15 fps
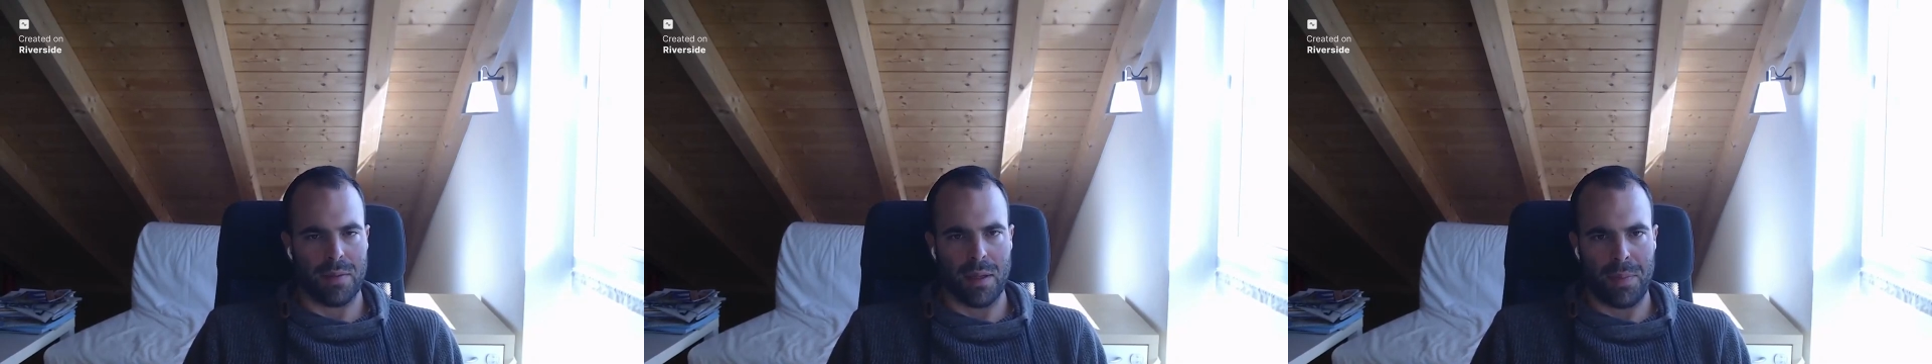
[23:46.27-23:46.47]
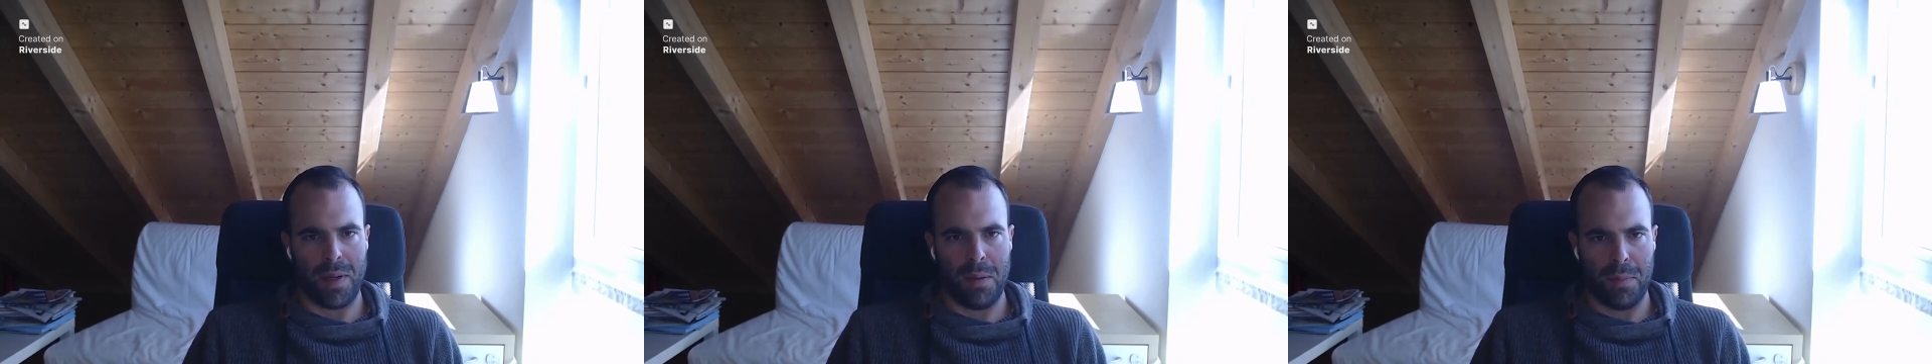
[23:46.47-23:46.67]

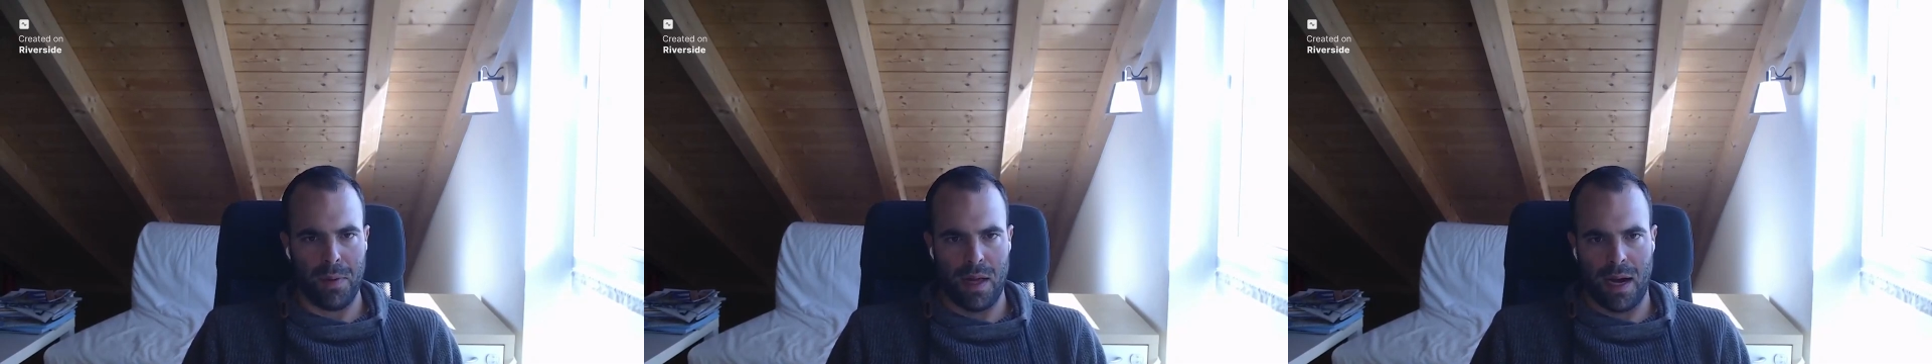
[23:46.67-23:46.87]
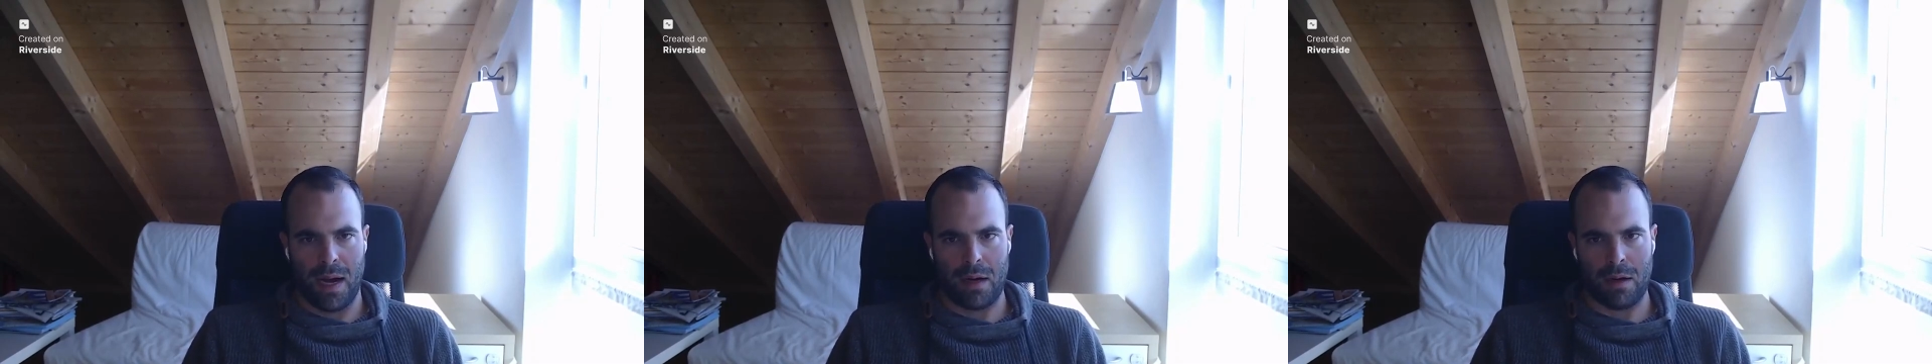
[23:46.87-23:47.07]
the people
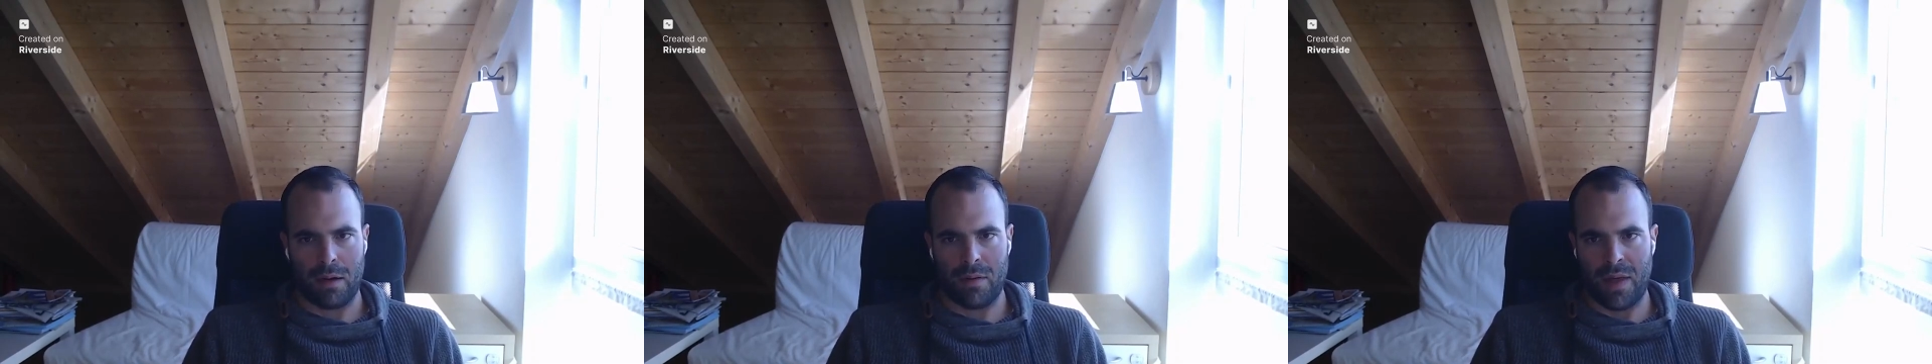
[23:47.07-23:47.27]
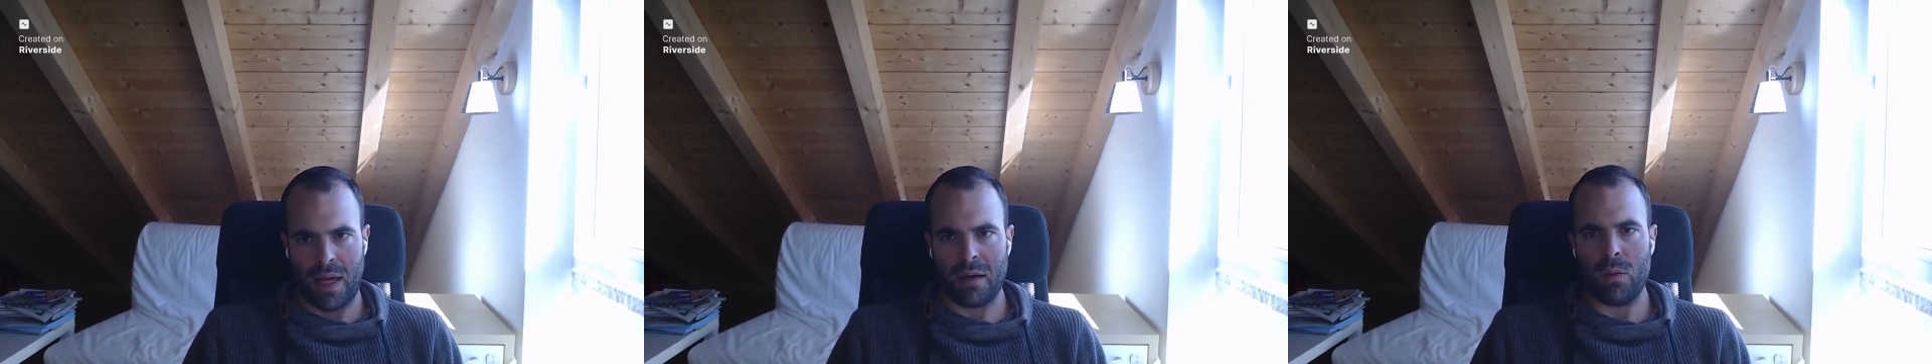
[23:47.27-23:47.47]

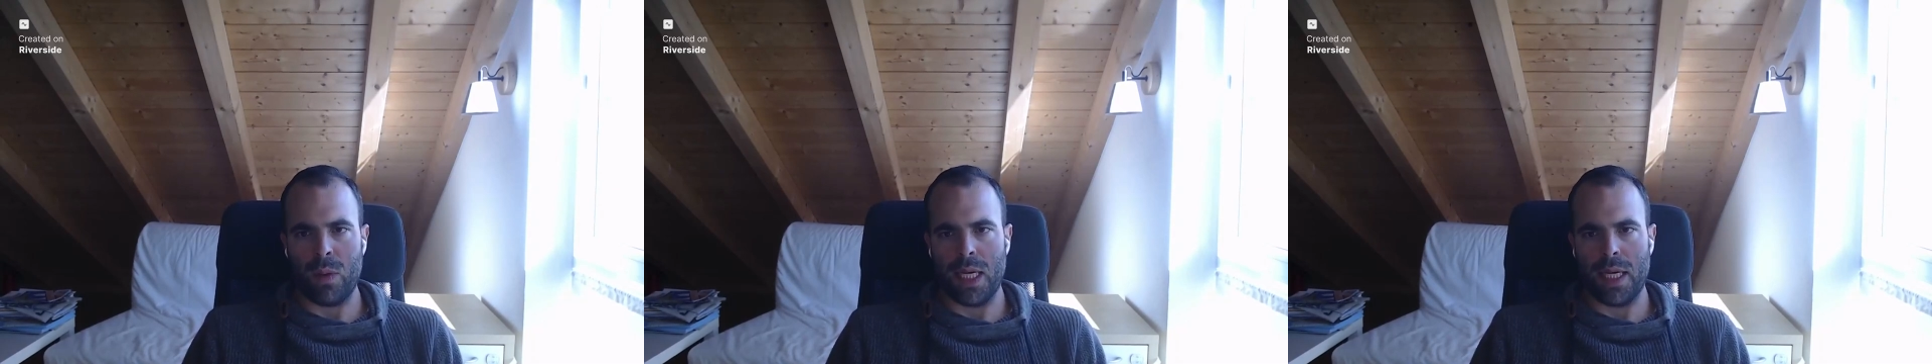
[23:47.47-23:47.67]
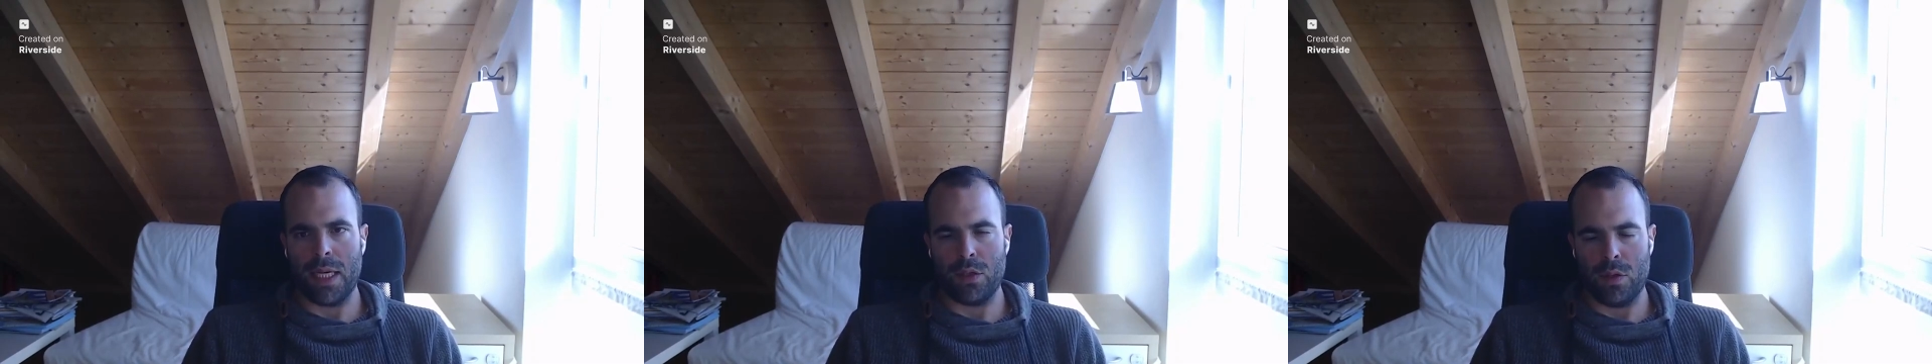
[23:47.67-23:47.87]
are then
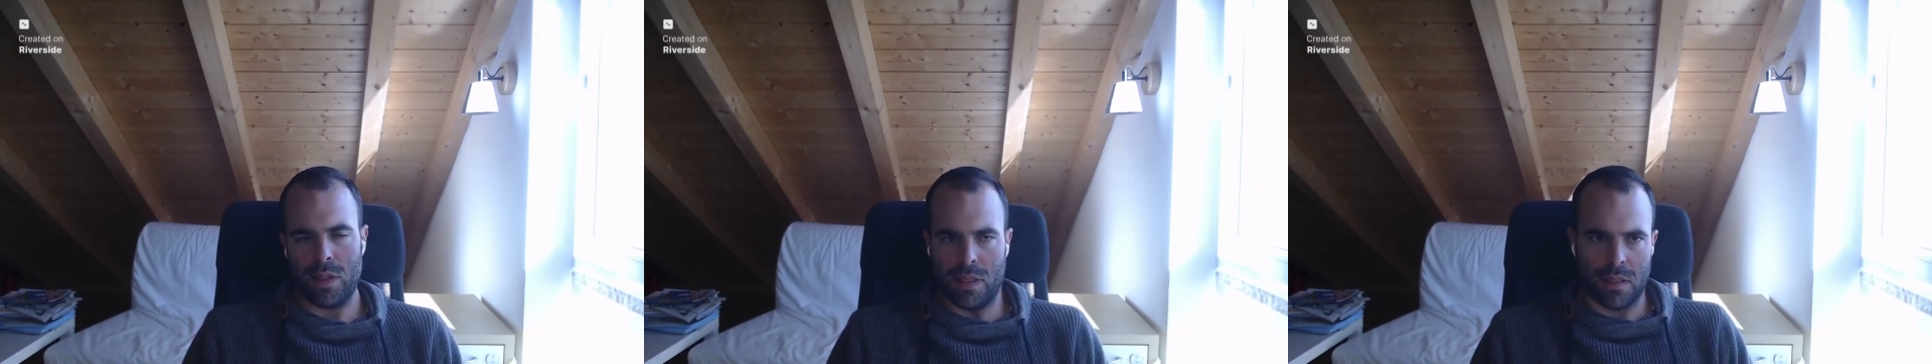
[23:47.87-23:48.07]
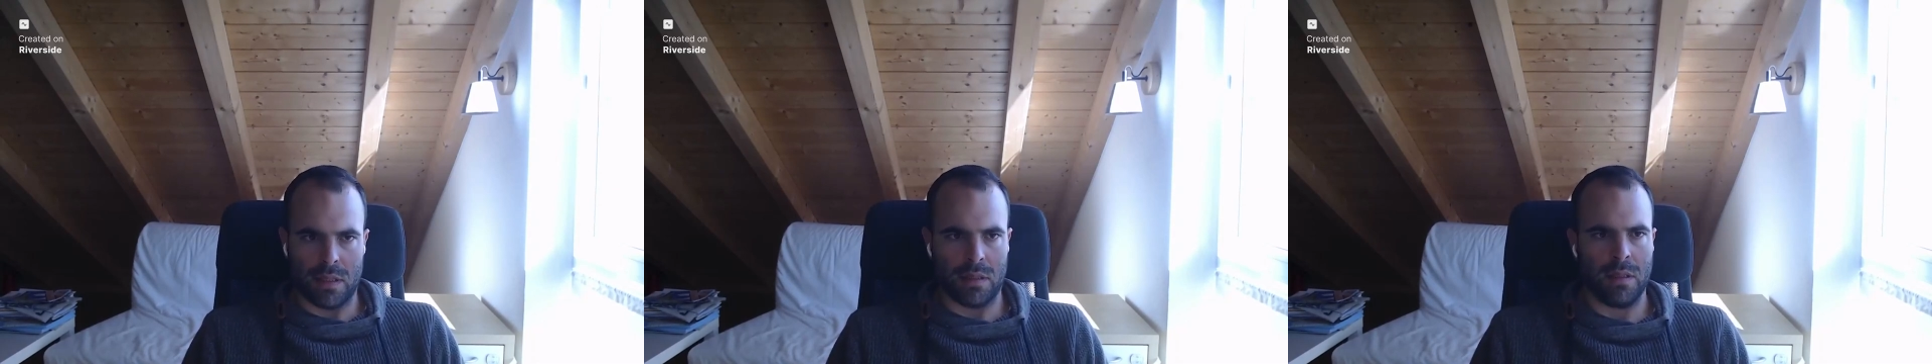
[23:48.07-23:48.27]
willing to
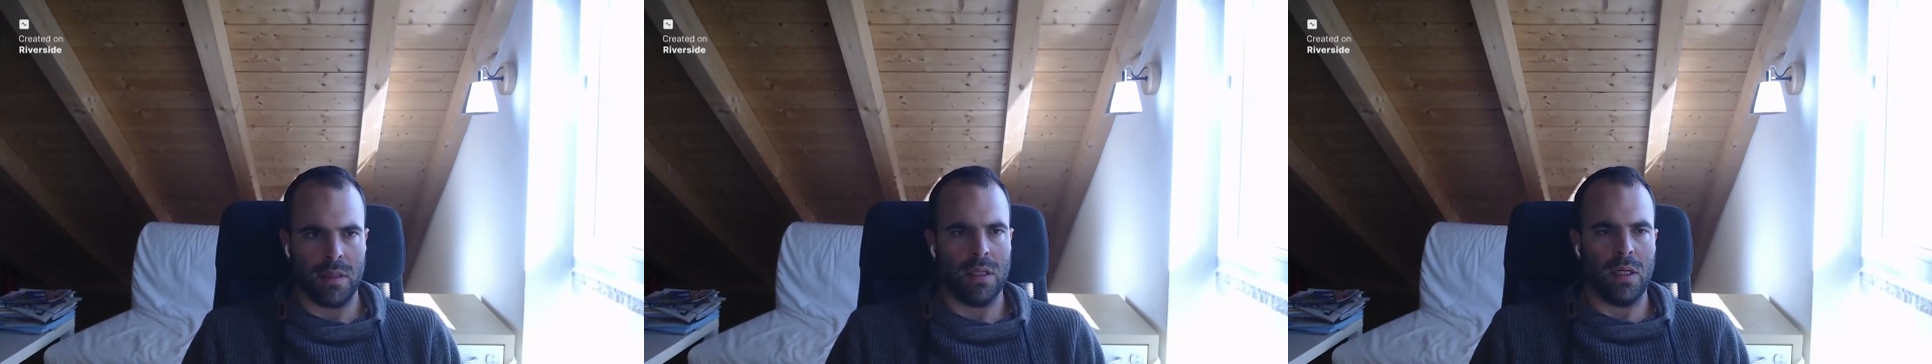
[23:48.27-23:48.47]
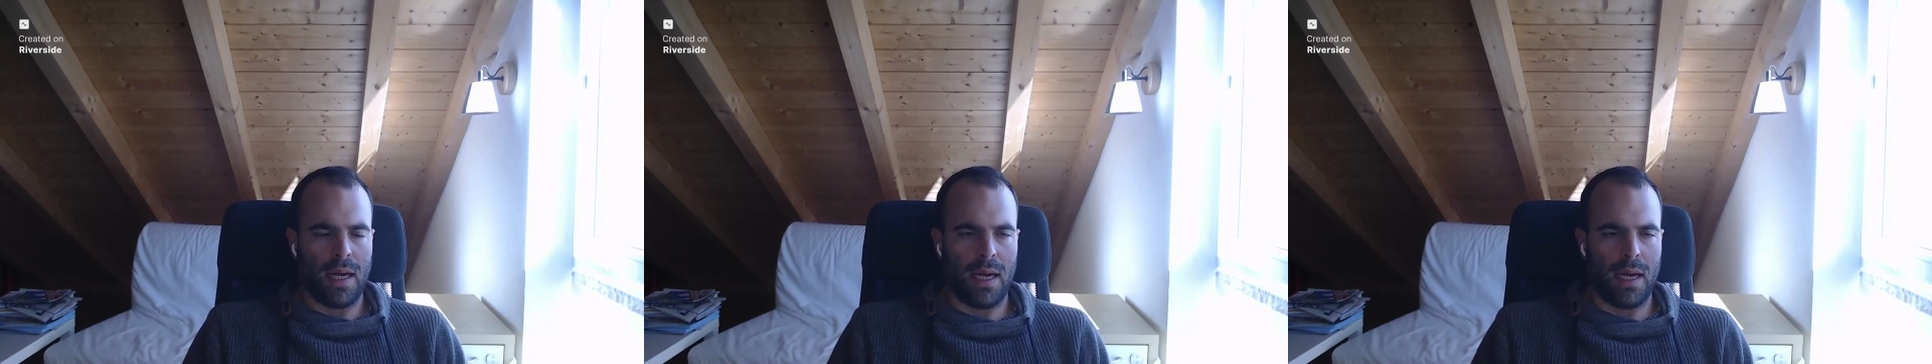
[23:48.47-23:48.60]
listen.